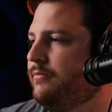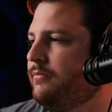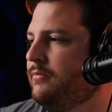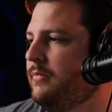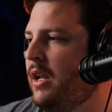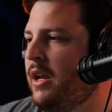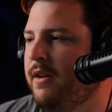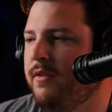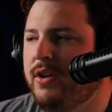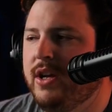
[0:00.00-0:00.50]

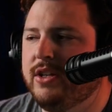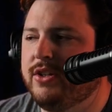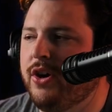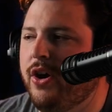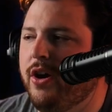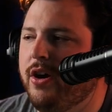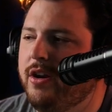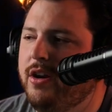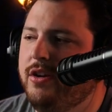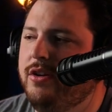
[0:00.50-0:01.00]
And if you get
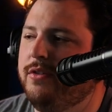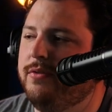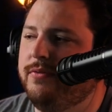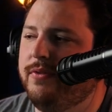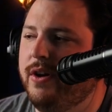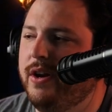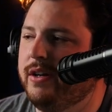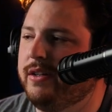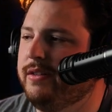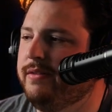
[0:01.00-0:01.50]
targeted, you're
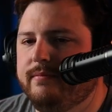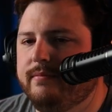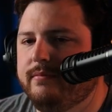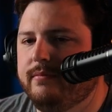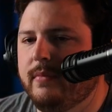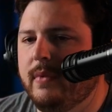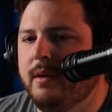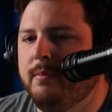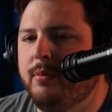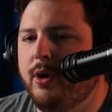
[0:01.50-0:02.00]
fucked.
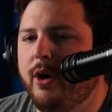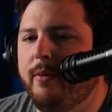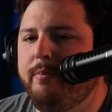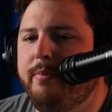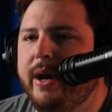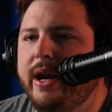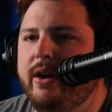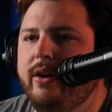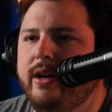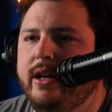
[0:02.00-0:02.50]

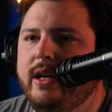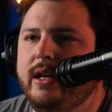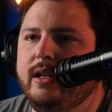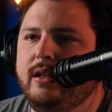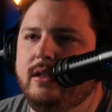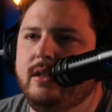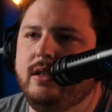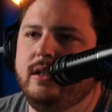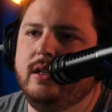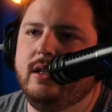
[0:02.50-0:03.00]

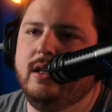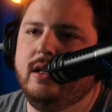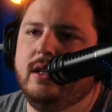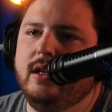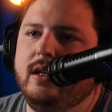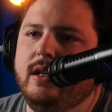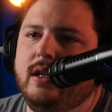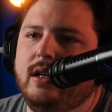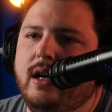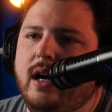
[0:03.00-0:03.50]
Barbarian,
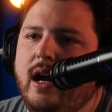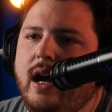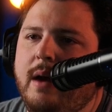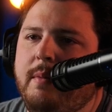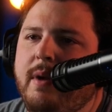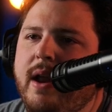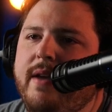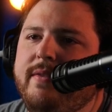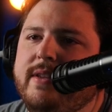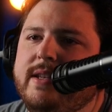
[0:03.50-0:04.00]
I'm
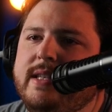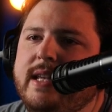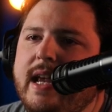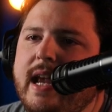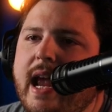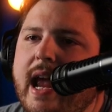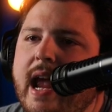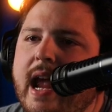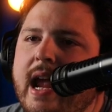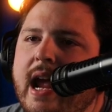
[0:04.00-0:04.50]
gonna have to
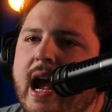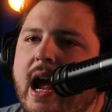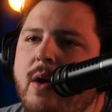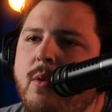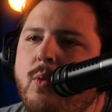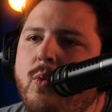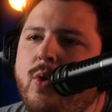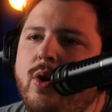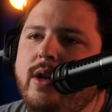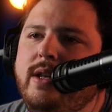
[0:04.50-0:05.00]
say A. I
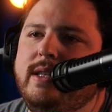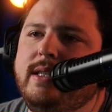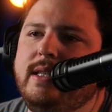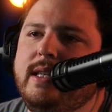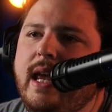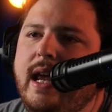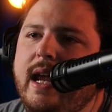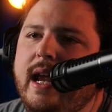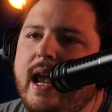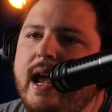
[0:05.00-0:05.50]
would
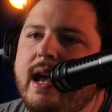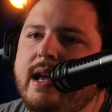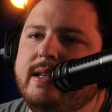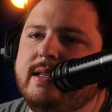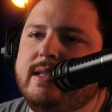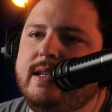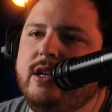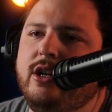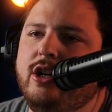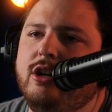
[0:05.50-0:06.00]
say
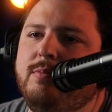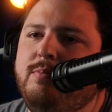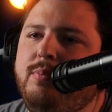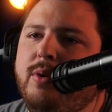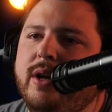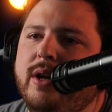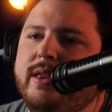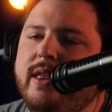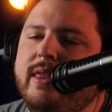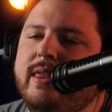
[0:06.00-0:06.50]
S tier,
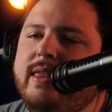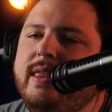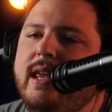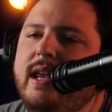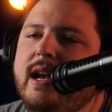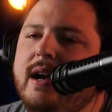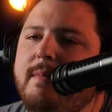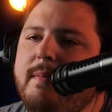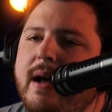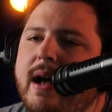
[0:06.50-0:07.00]
but the
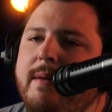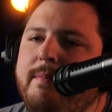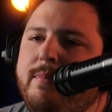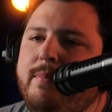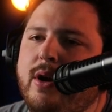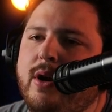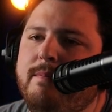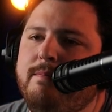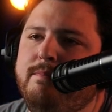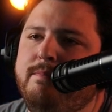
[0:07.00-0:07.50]
thing about
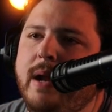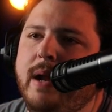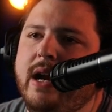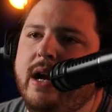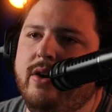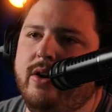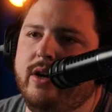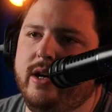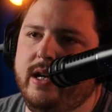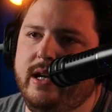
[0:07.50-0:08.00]

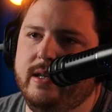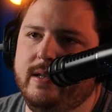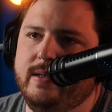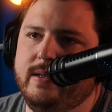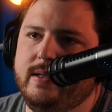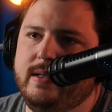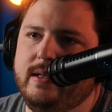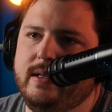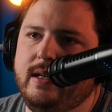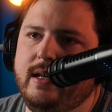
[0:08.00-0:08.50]

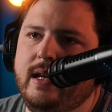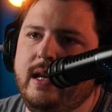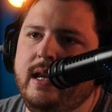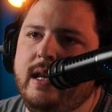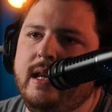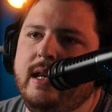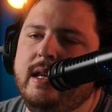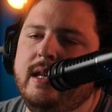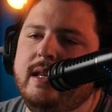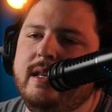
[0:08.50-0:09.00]
barbarians
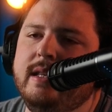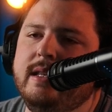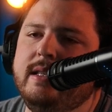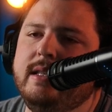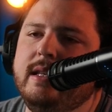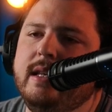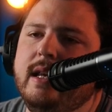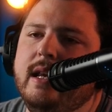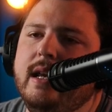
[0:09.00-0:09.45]
is